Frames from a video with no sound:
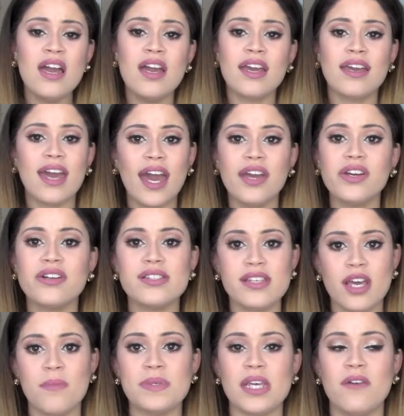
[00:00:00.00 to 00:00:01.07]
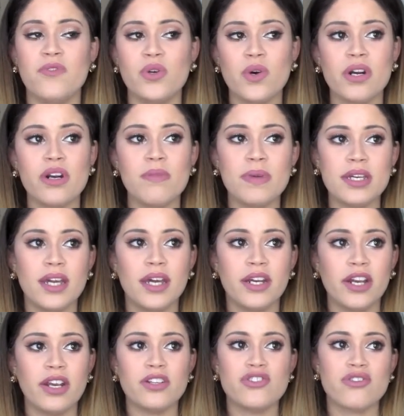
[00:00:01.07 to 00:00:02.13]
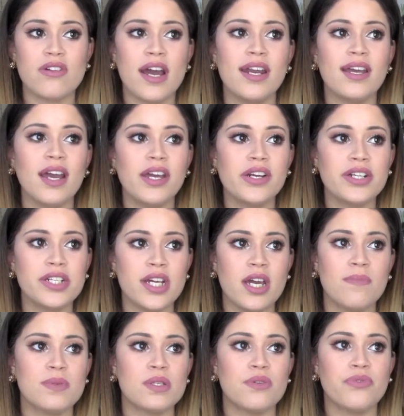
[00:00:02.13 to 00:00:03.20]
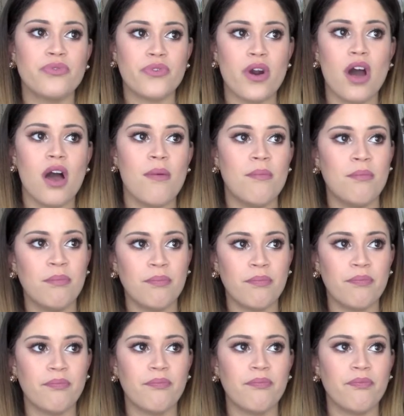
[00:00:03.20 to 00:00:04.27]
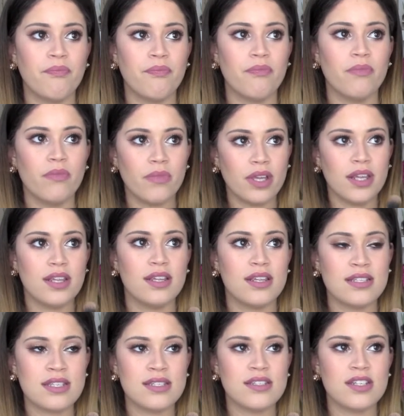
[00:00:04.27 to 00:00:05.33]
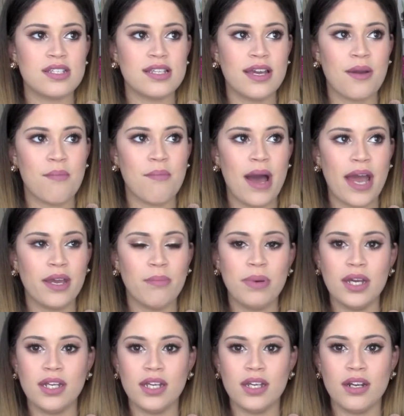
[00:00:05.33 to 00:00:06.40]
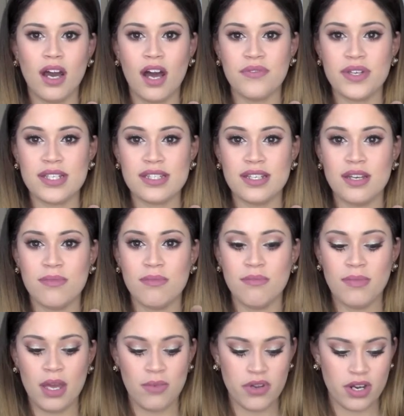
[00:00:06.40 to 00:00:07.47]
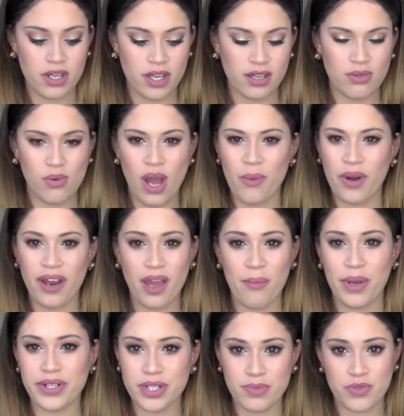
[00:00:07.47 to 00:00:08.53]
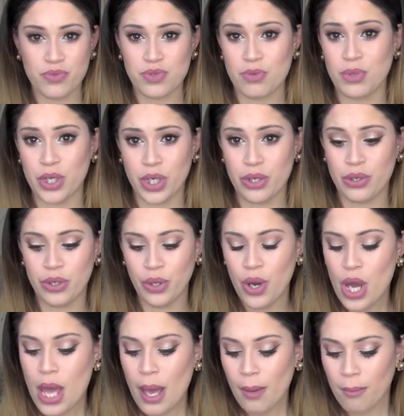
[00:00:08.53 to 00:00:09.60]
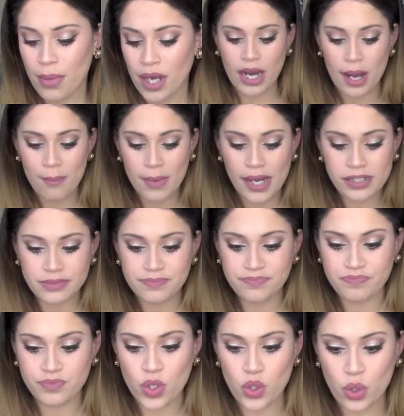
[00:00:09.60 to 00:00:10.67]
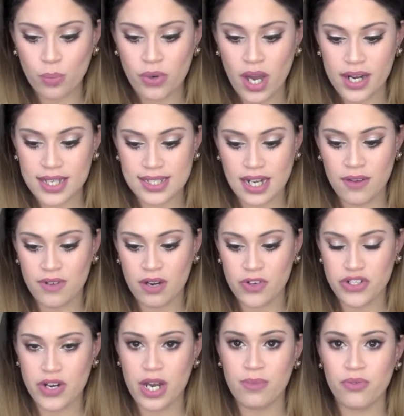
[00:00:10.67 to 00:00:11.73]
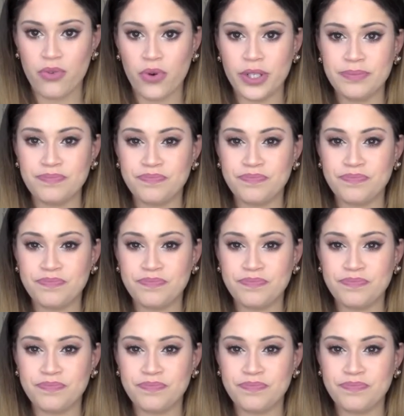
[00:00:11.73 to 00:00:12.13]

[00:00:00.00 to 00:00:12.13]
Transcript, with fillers: get your tips. If you are a beginner, try to get your tips from, this is just like my opinion, obviously. Maybe you're like, why would I get my tips from somebody I don't know? But I'm buying new products that I've never tried before.